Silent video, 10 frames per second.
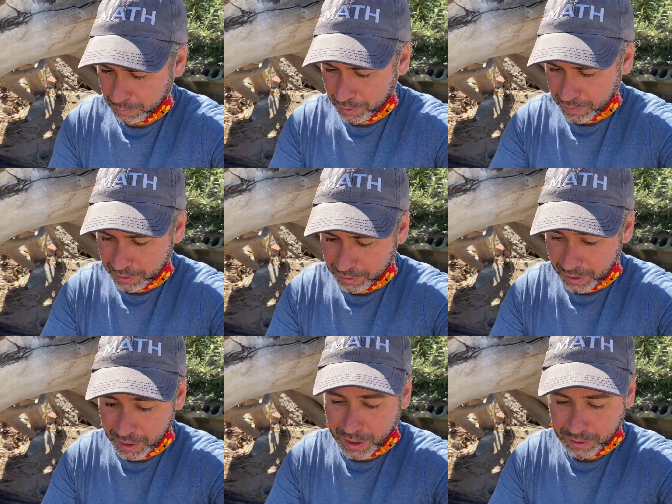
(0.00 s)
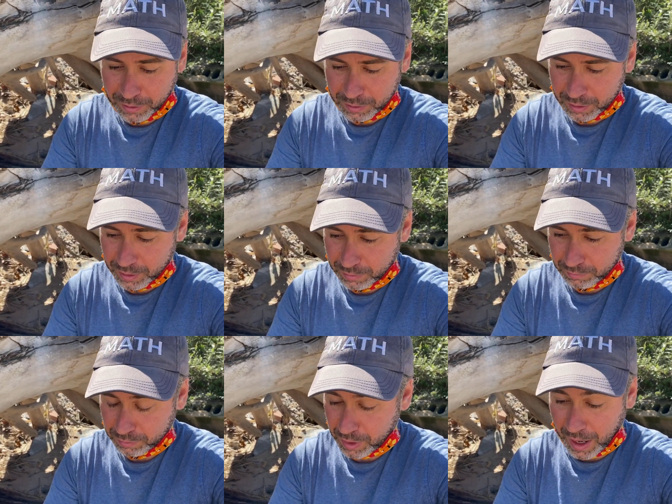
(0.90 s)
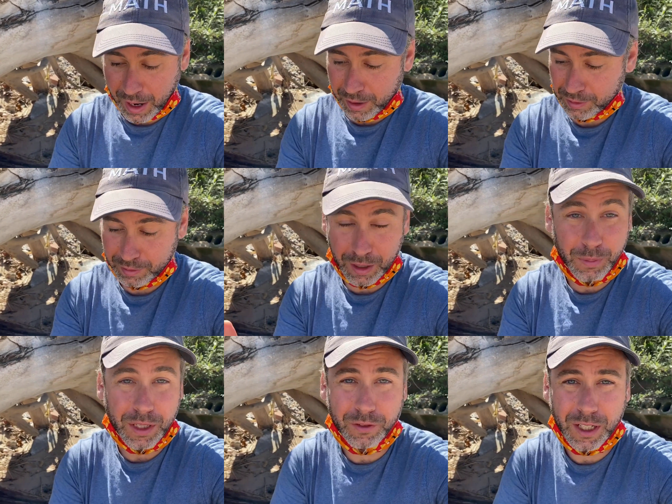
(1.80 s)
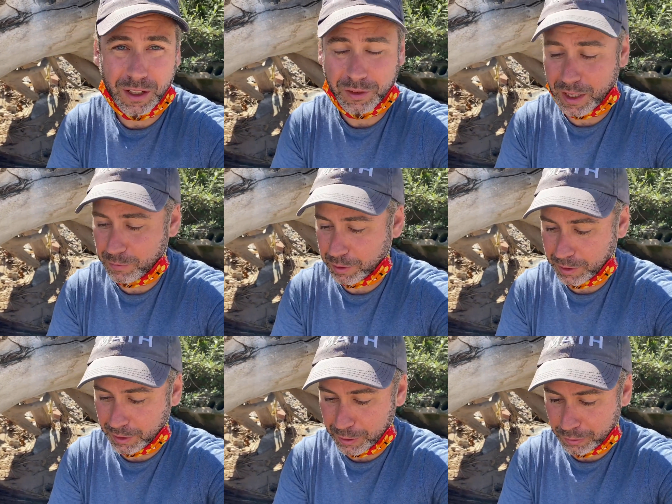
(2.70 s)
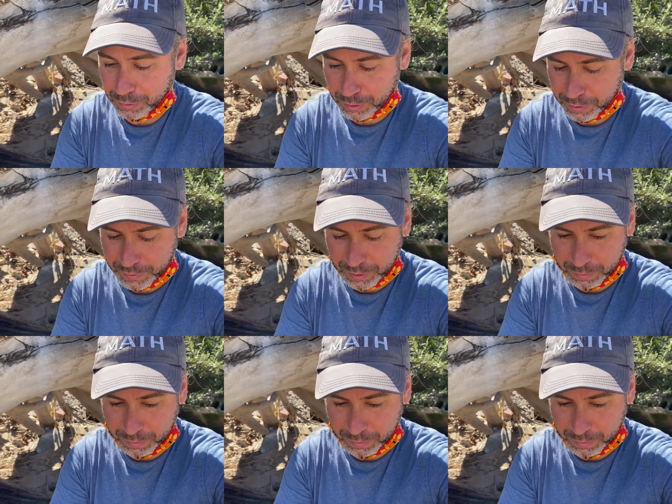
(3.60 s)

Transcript: we found today, and I'm not even gonna have time really to go through all of these